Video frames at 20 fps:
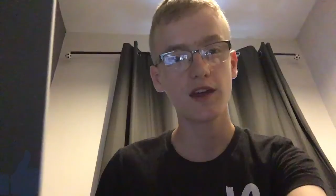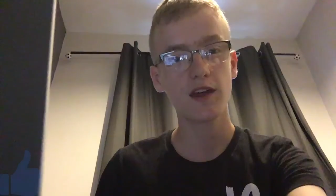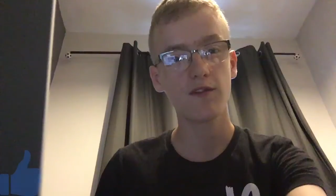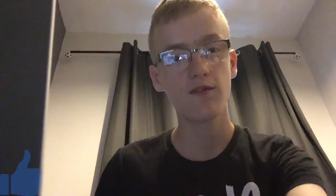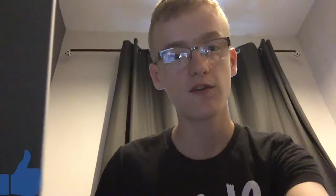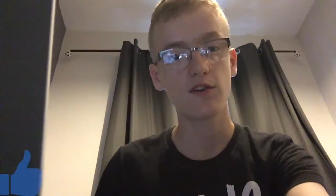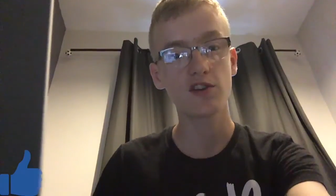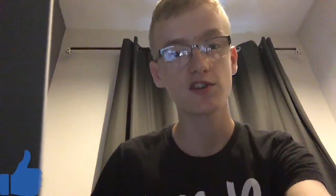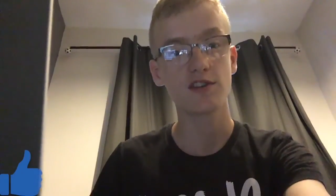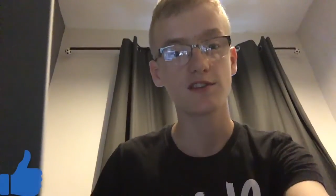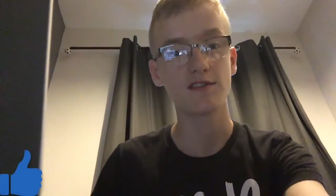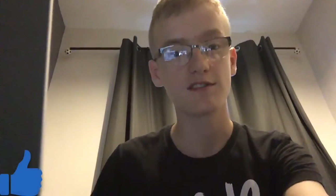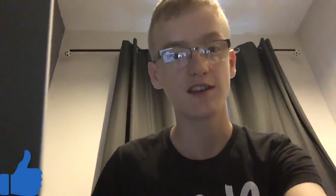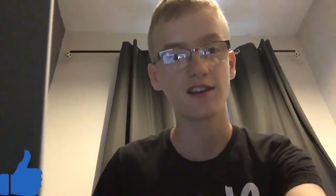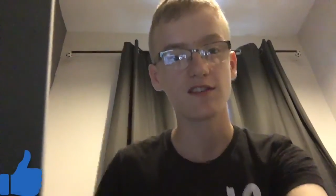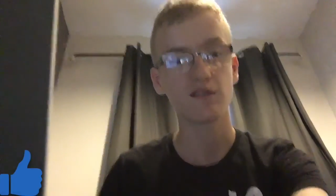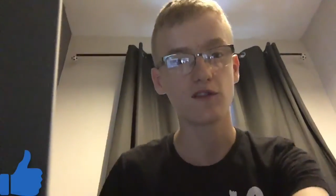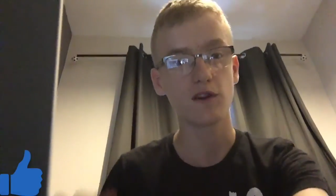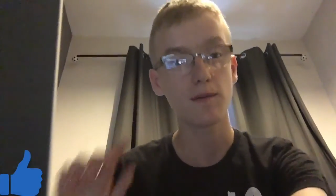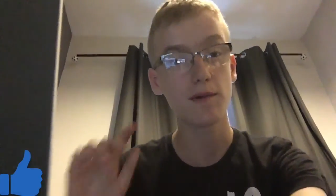Thank you for watching
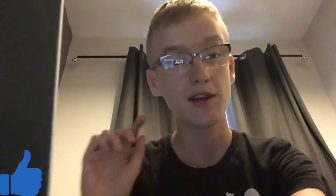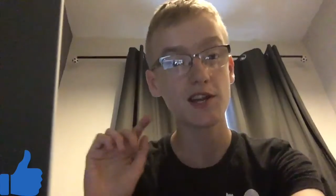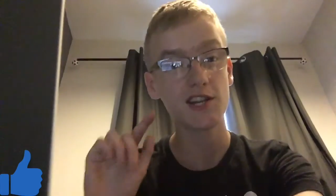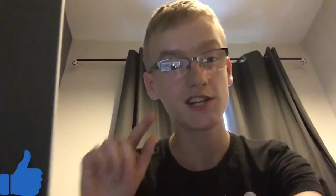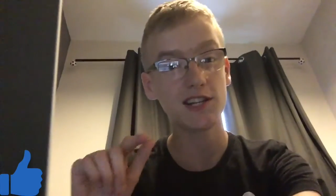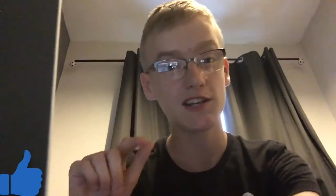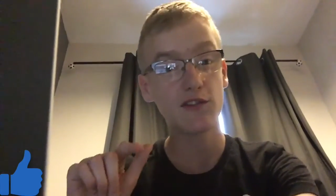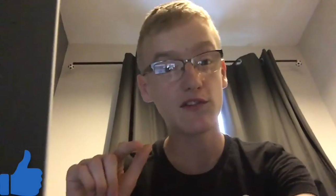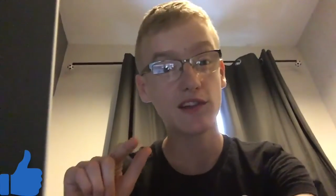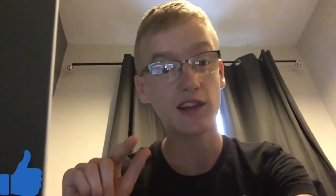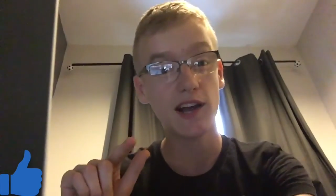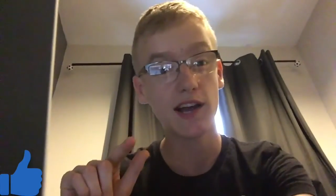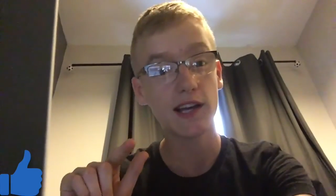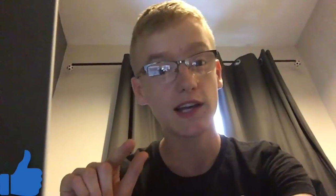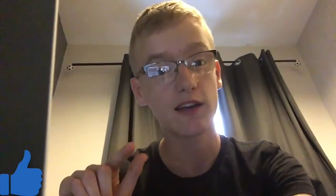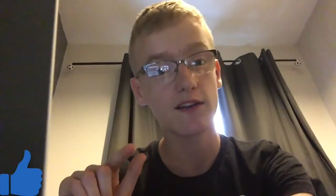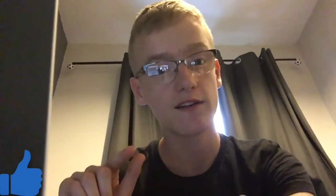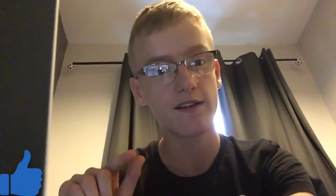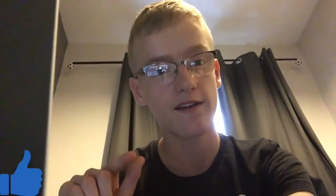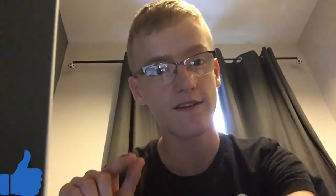today's vlog. Make sure you leave a
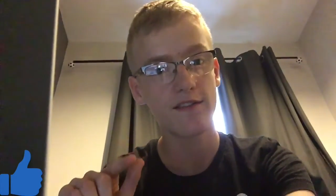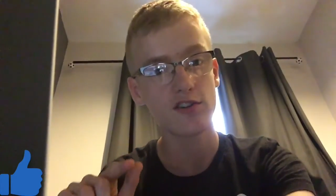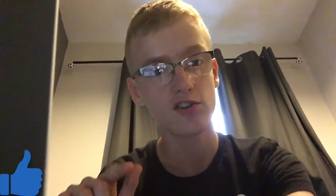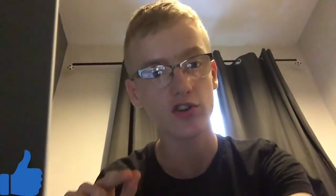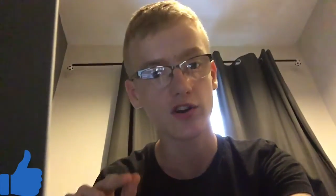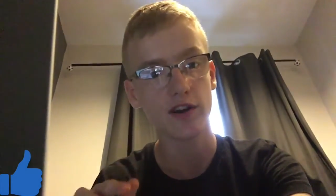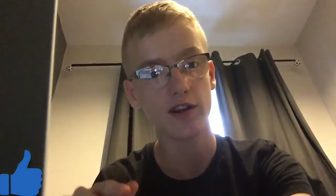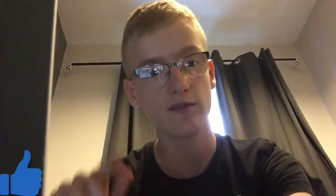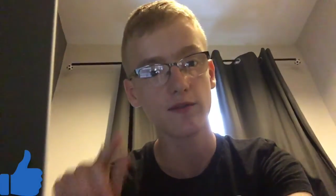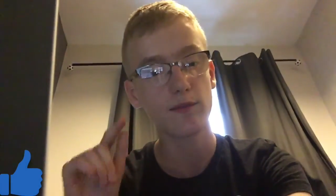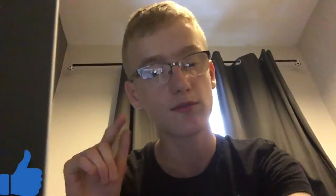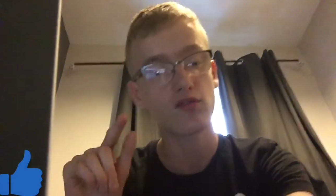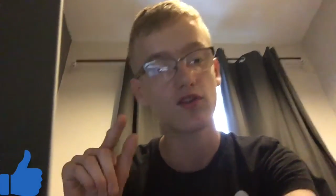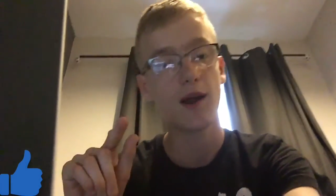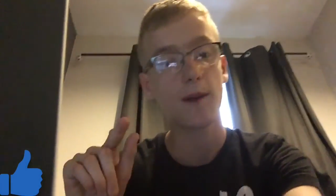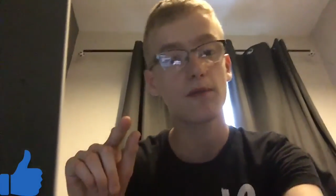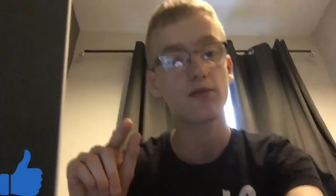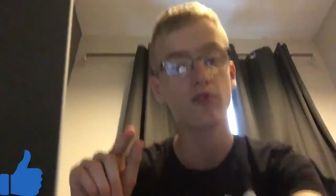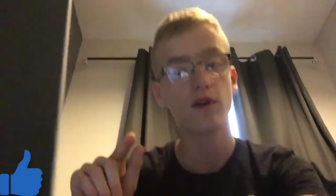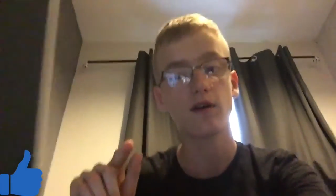like if you have enjoyed it.
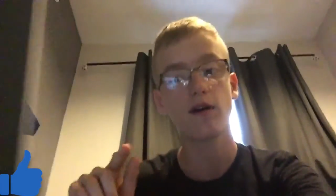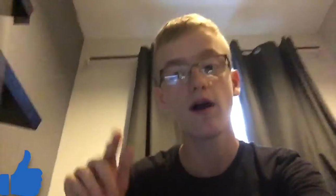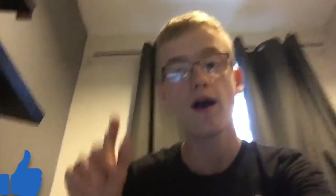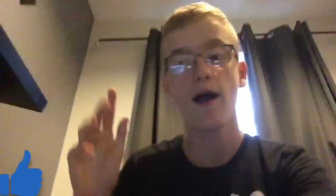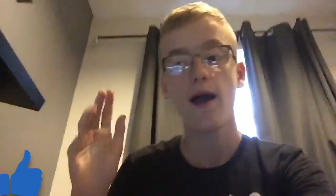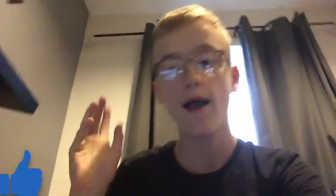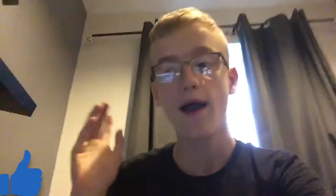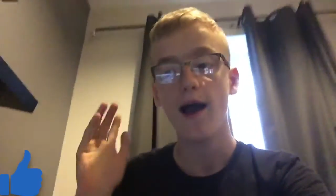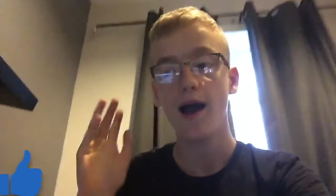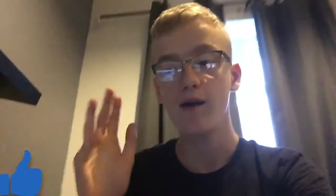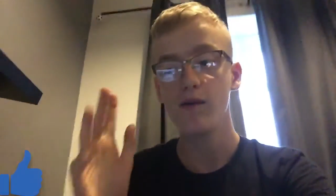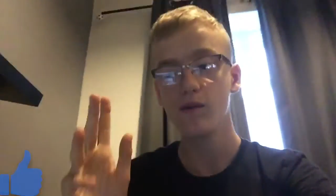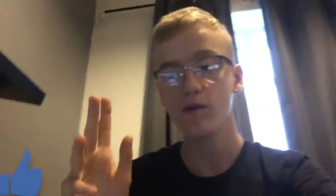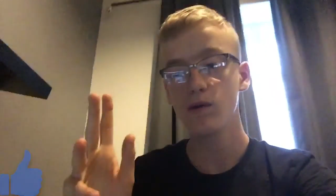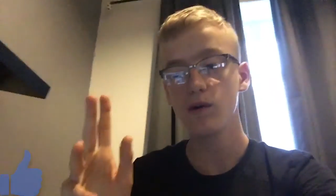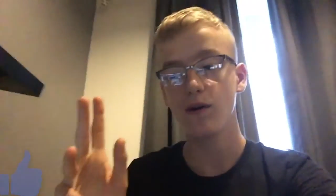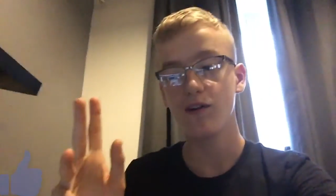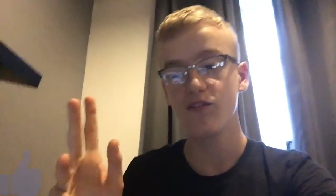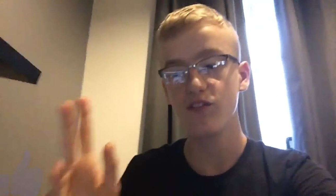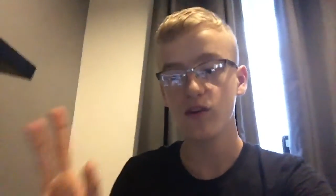Subscribe as well. I
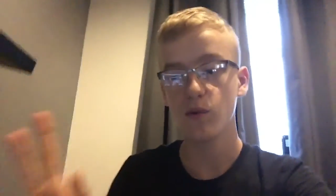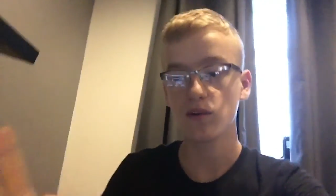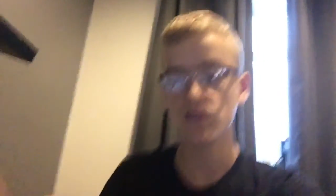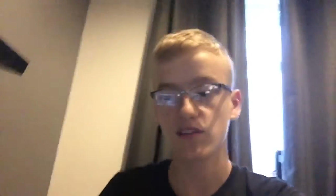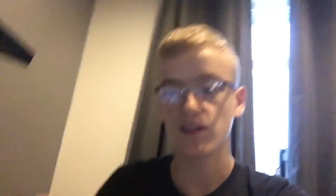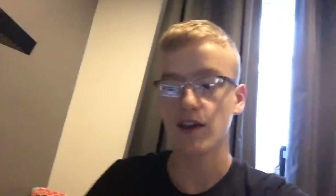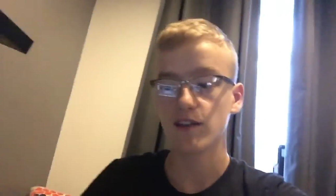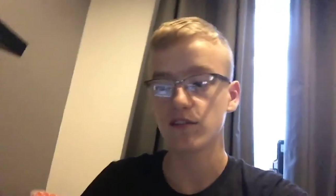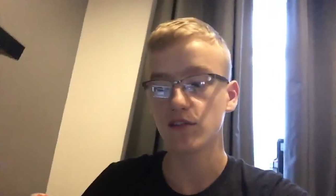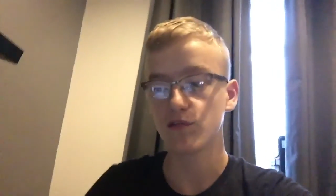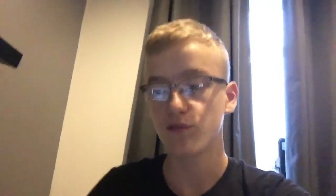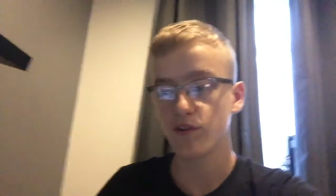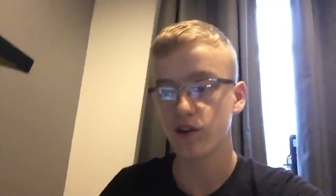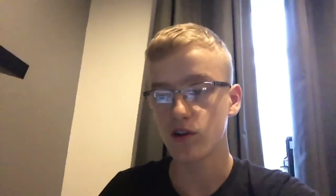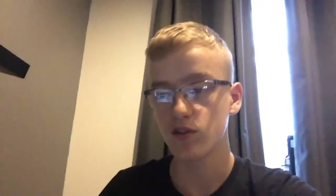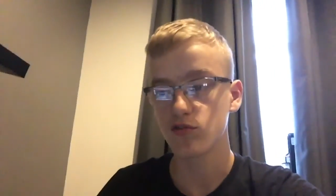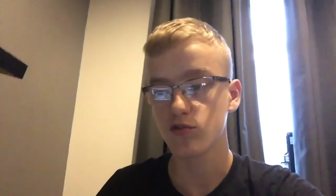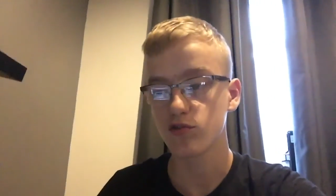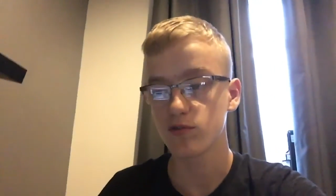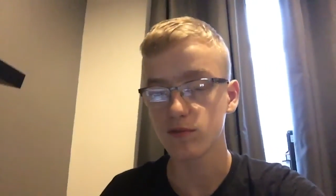really want to get to
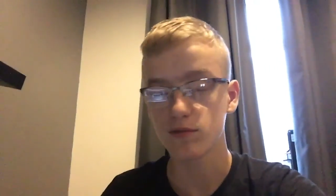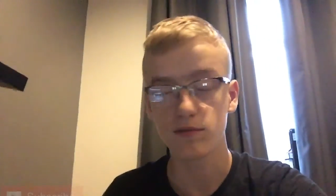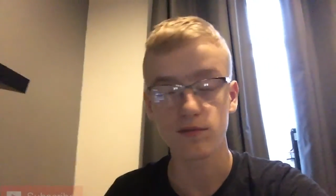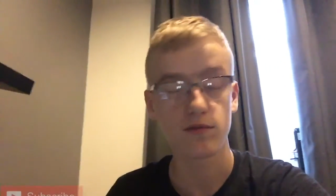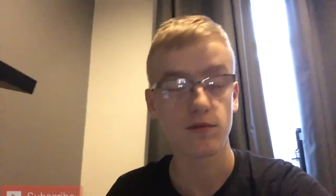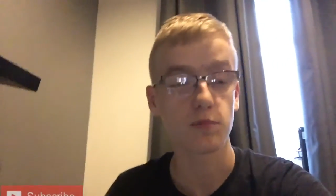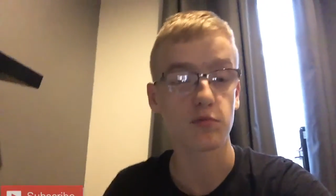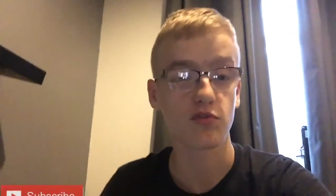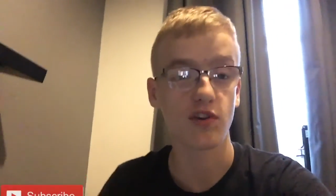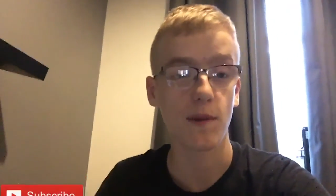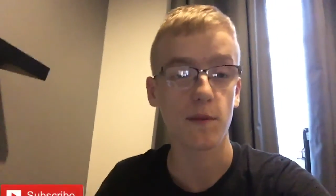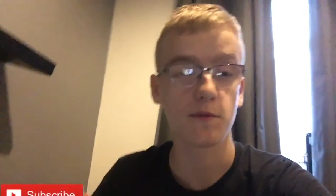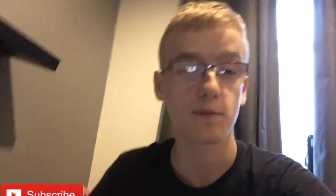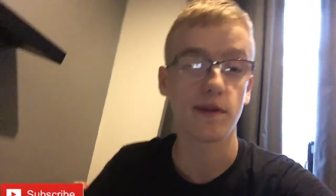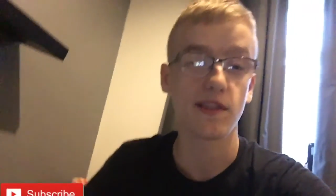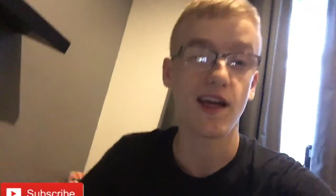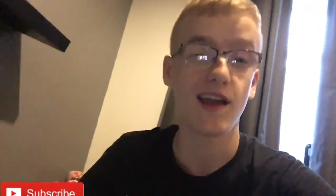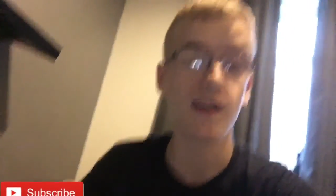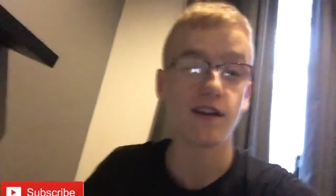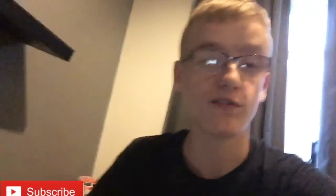300 subscribers
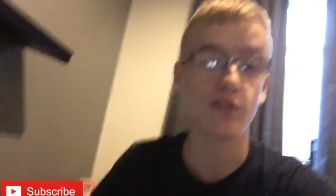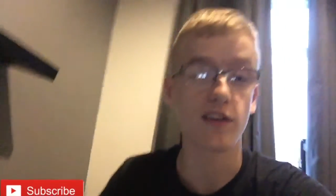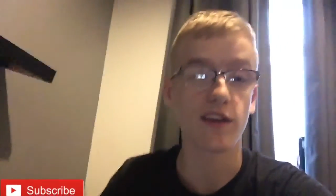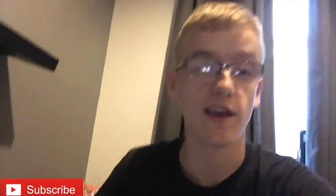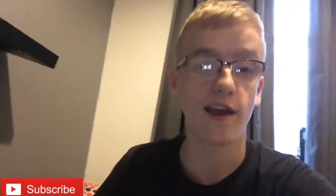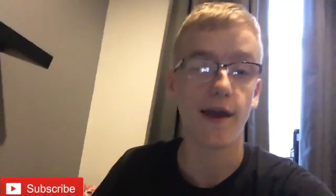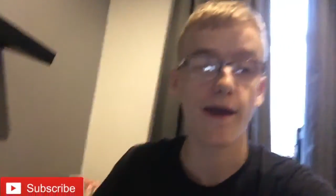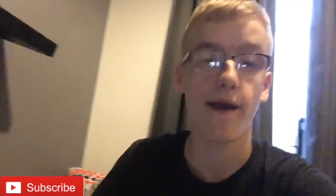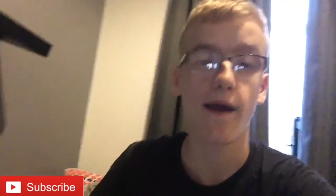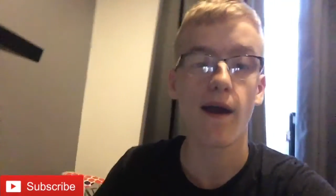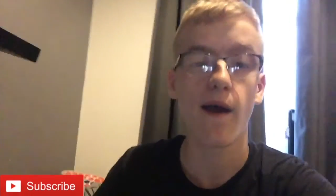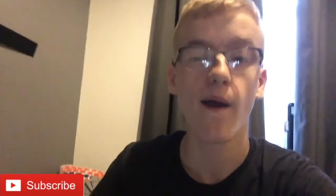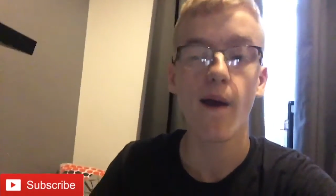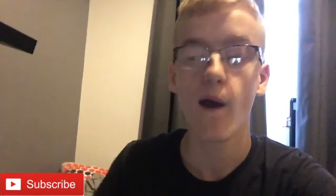by the end of the year.